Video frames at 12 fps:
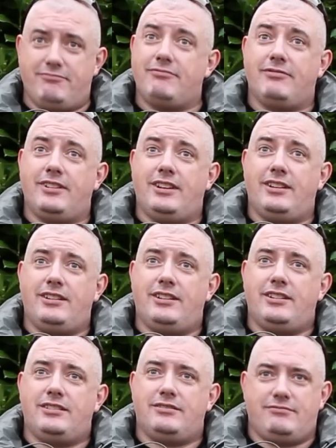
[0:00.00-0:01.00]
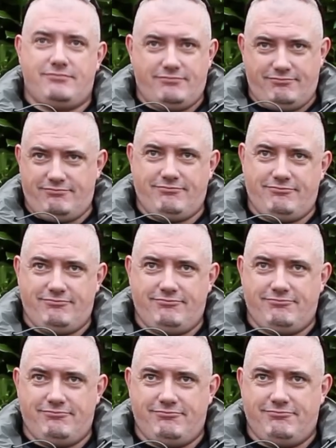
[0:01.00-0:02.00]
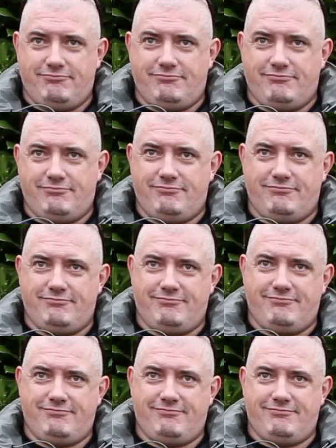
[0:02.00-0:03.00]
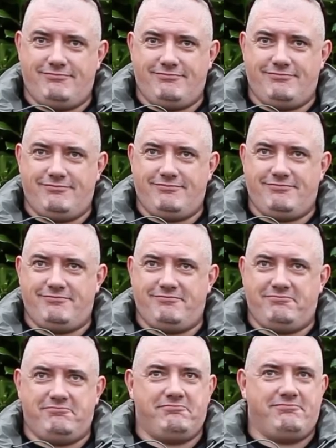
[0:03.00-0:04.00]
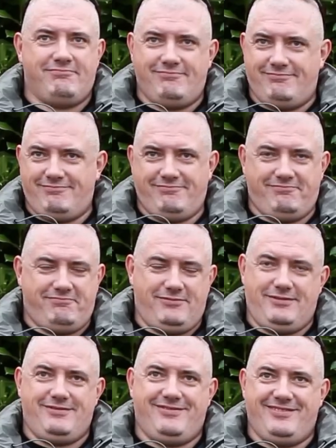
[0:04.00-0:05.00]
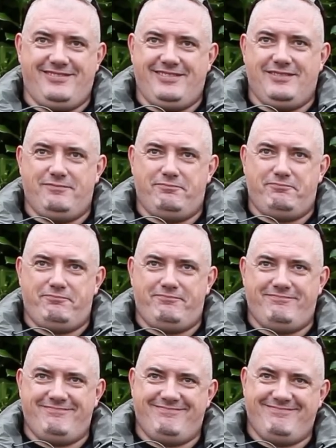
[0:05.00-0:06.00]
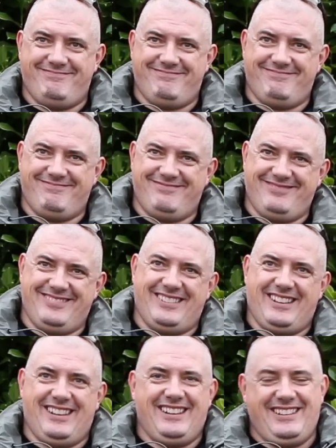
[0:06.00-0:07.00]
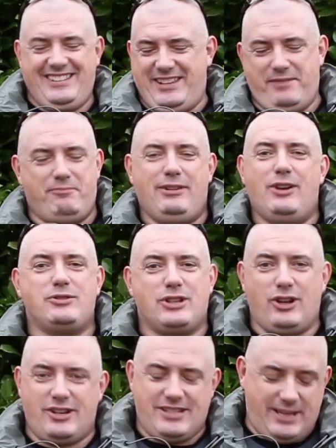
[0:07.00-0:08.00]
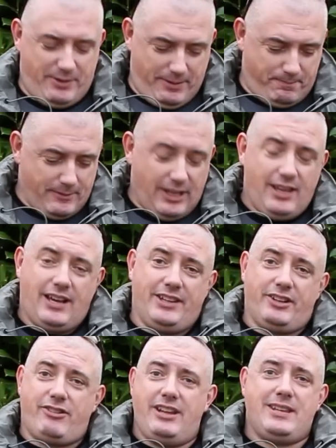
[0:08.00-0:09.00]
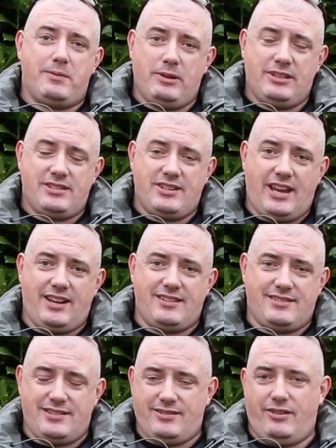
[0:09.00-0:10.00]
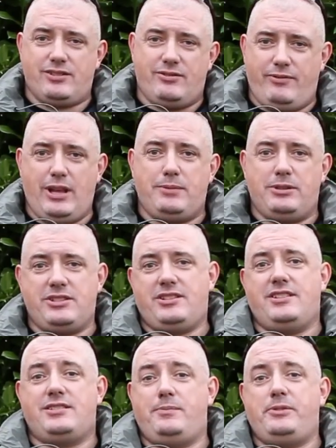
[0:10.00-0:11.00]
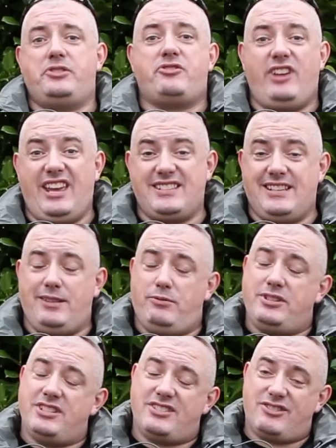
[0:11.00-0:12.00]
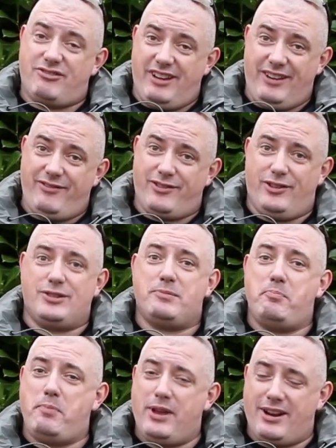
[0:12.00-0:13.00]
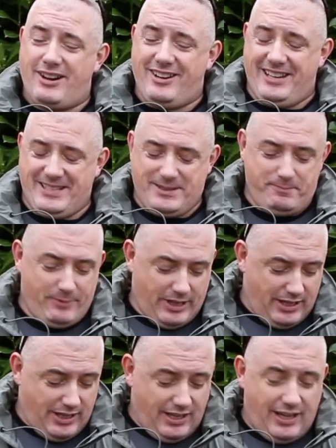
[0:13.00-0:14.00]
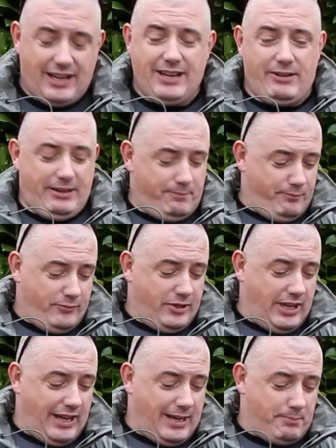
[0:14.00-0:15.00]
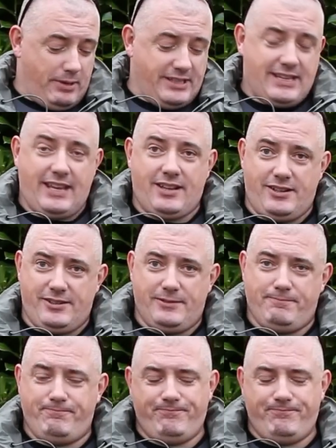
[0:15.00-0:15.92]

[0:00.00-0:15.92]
Foliage, alpha green, tan, black, pink, yellow, polka dots. No, I don't know. Yeah, loads of colors anyway. And the great thing about this jacket is it's also available in sizes up to 3XL, which is great for us bigger guys. Anyway, my take on it.